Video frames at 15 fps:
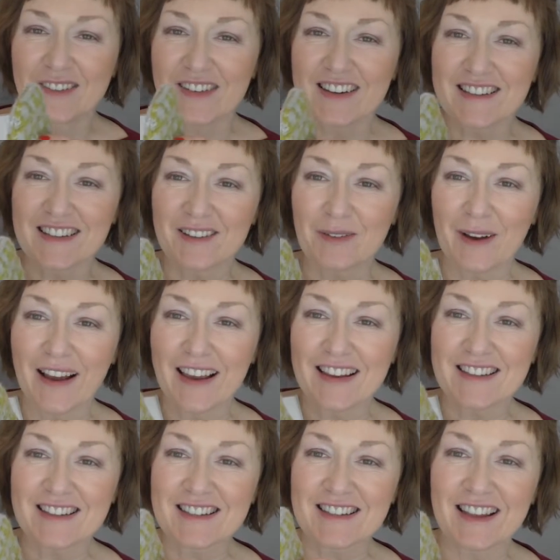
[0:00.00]
the reason why I
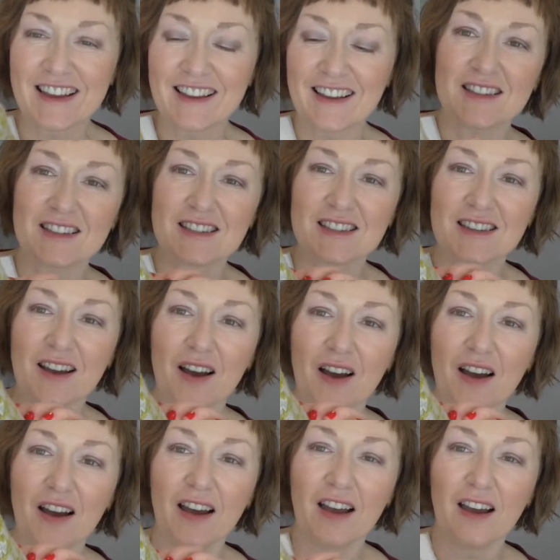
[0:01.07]
dislike this
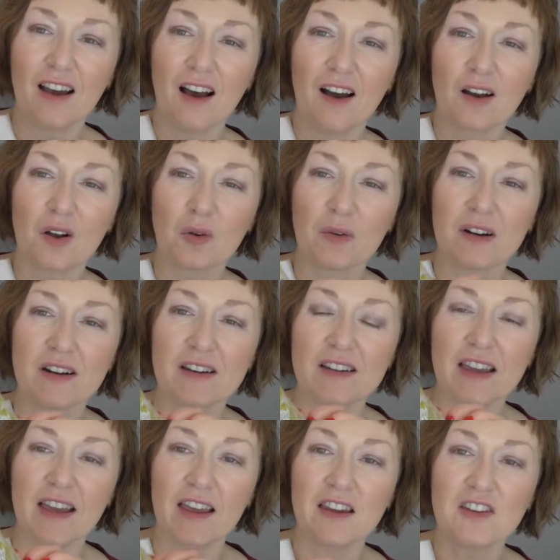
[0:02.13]
awkward
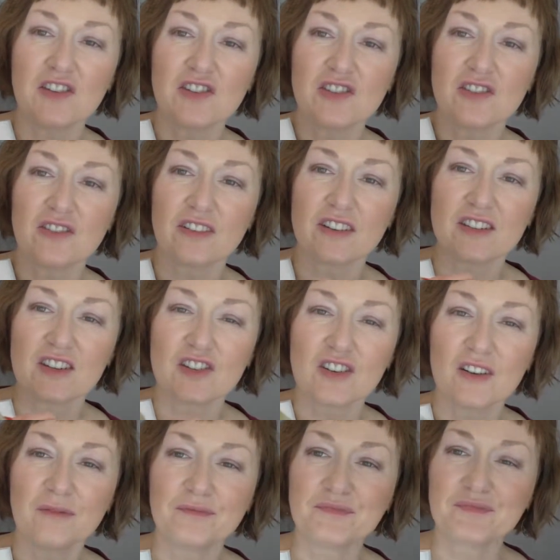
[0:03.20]
edge
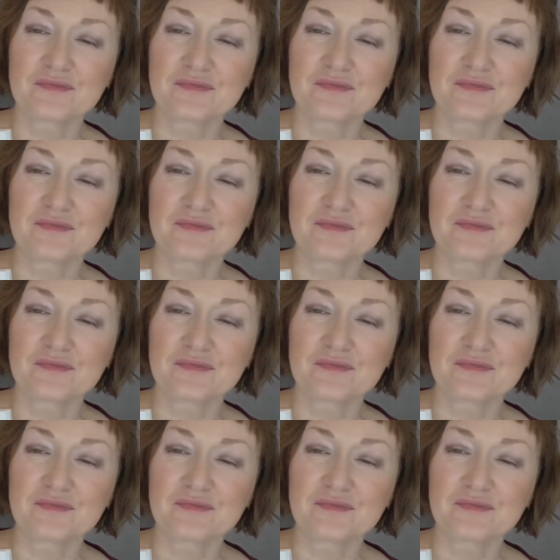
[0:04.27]
transition.